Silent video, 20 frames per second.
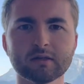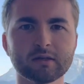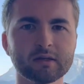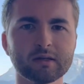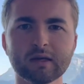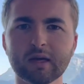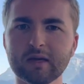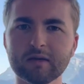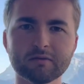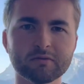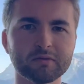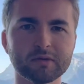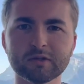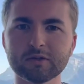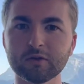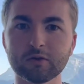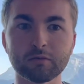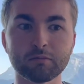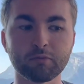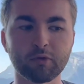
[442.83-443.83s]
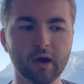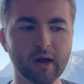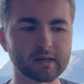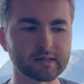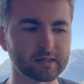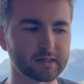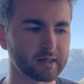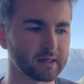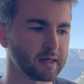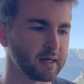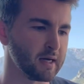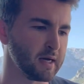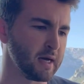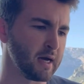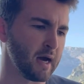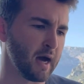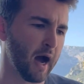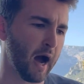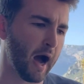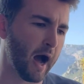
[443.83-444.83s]
keeps me sort of present.
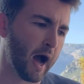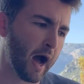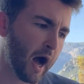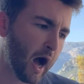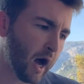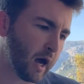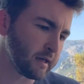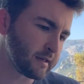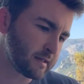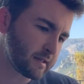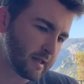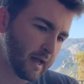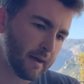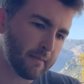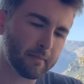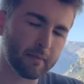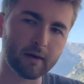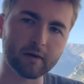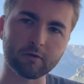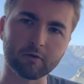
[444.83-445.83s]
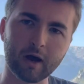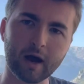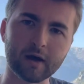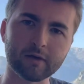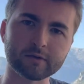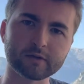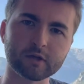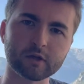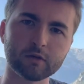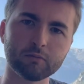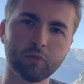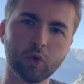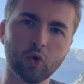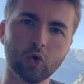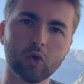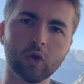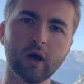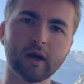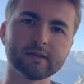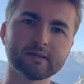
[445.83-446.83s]
I step around to the
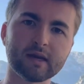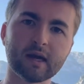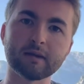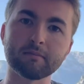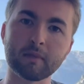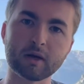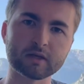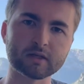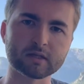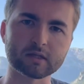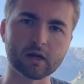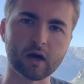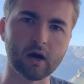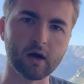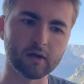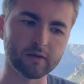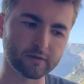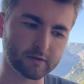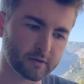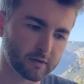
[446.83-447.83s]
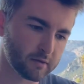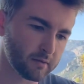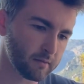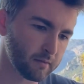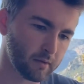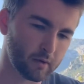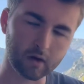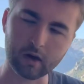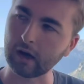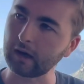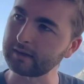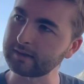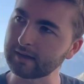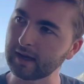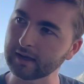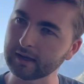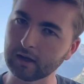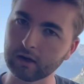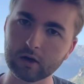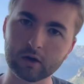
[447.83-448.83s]
ball, I take my stance, I
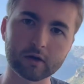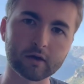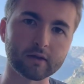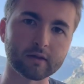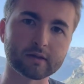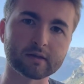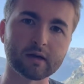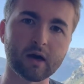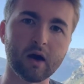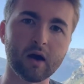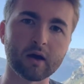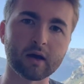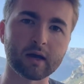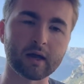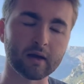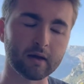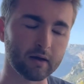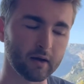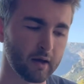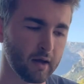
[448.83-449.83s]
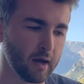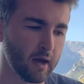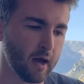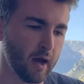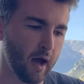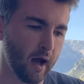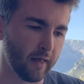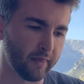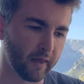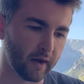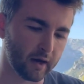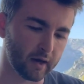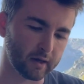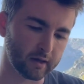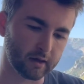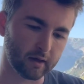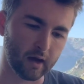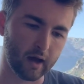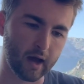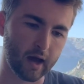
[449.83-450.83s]
take a look at the target, and then
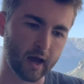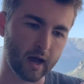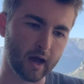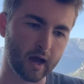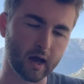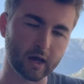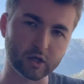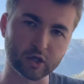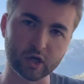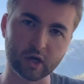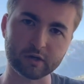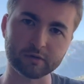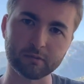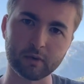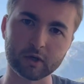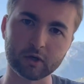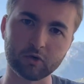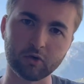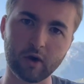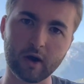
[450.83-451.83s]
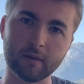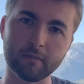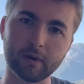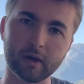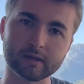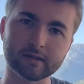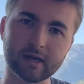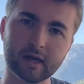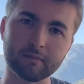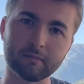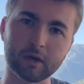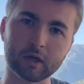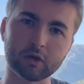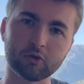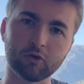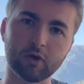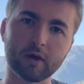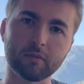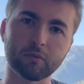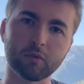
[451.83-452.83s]
I adjust my grip. I take my
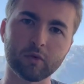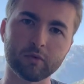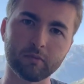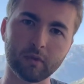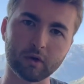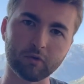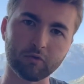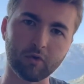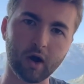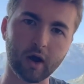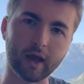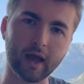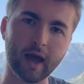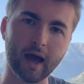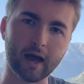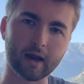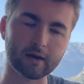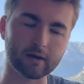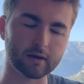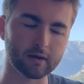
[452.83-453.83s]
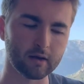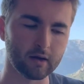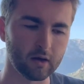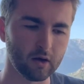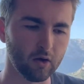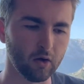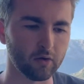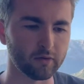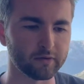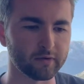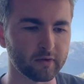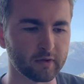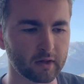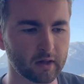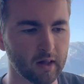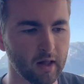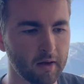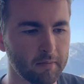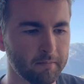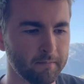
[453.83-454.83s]
grip with my right hand onto the
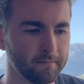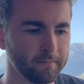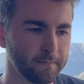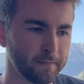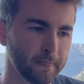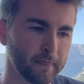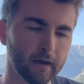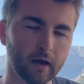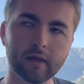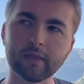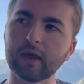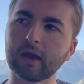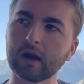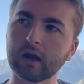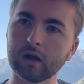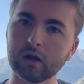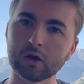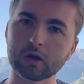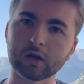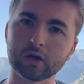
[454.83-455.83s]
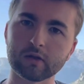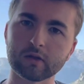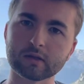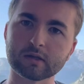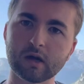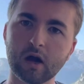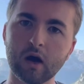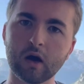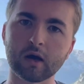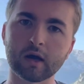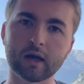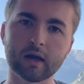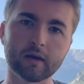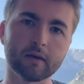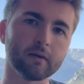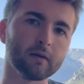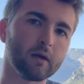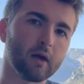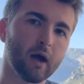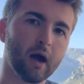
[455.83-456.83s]
club, and then I look at the
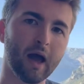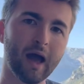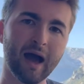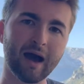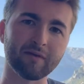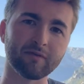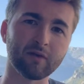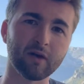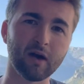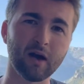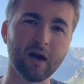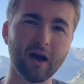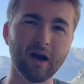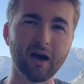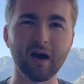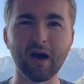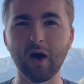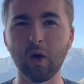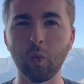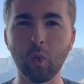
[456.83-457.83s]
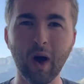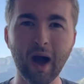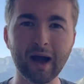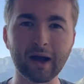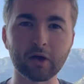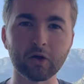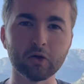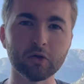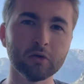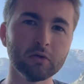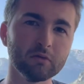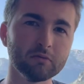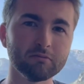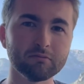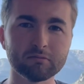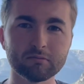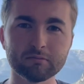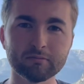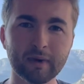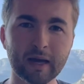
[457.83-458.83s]
target. I have a waggle,
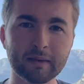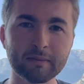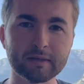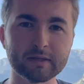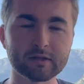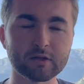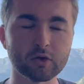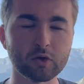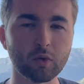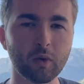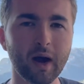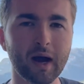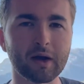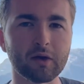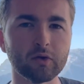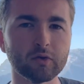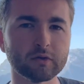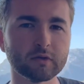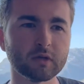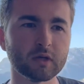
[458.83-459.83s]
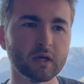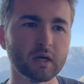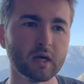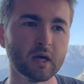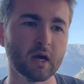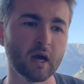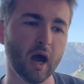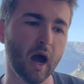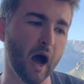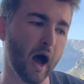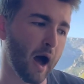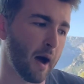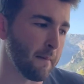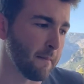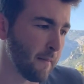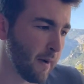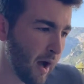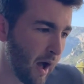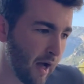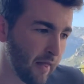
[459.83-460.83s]
maybe two waggles,
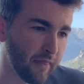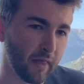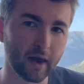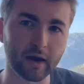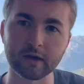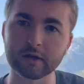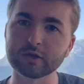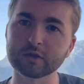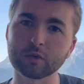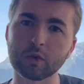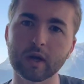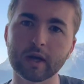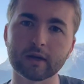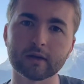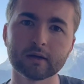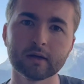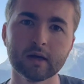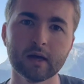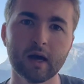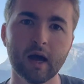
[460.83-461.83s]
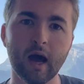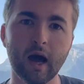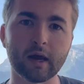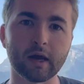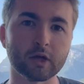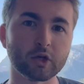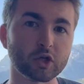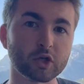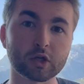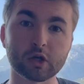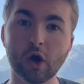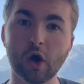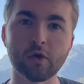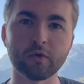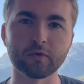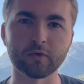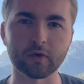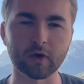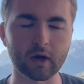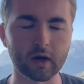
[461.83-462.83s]
and then I swing, and I just go
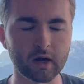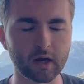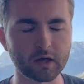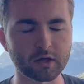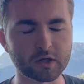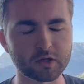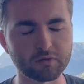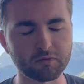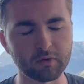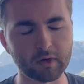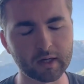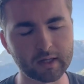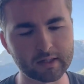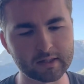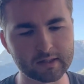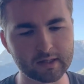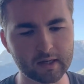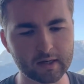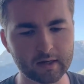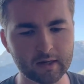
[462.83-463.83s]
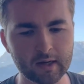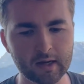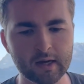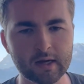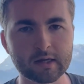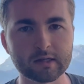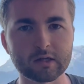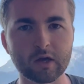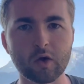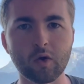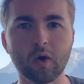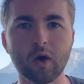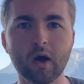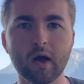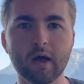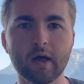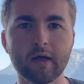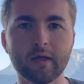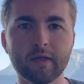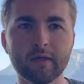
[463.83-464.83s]
for it, and I just release it. So
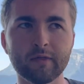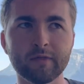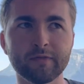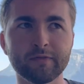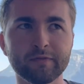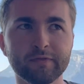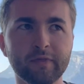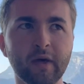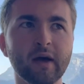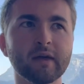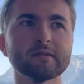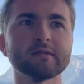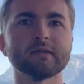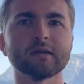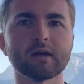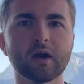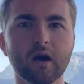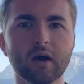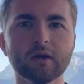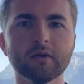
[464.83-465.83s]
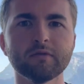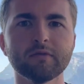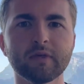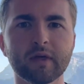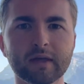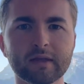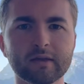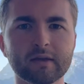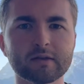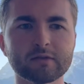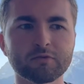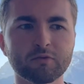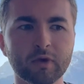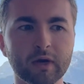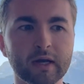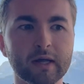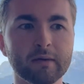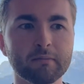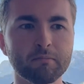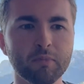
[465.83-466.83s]
that's the kind of thing that's
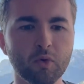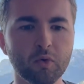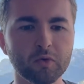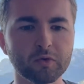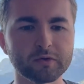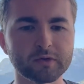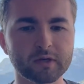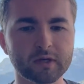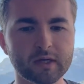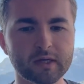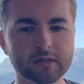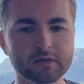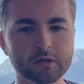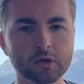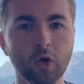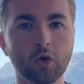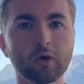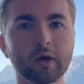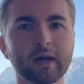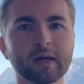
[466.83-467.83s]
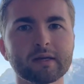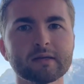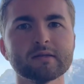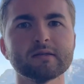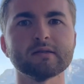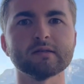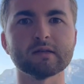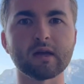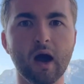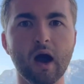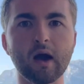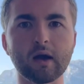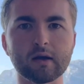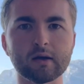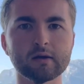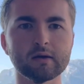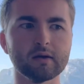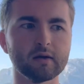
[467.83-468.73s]
really important, is not getting stuck